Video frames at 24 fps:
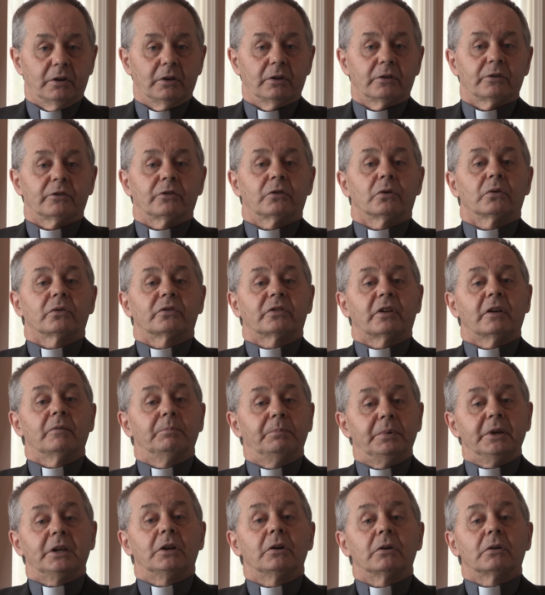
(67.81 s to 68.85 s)
so as to have
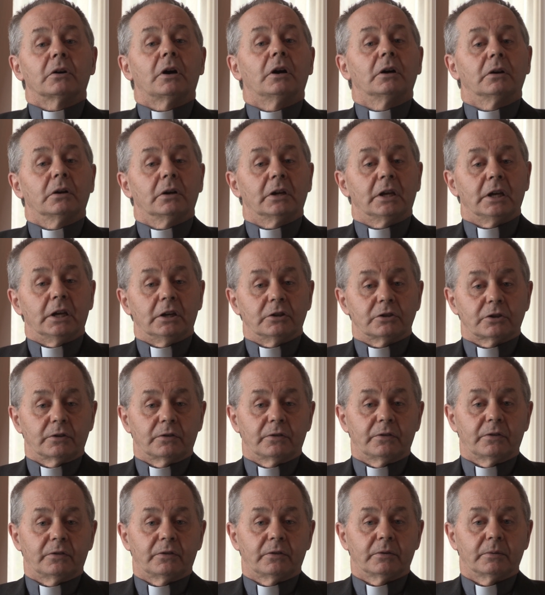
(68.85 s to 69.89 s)
bigger
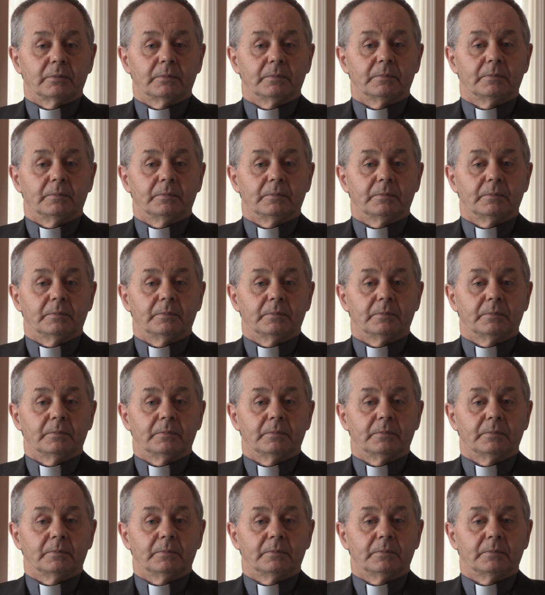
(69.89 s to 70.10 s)
congregations.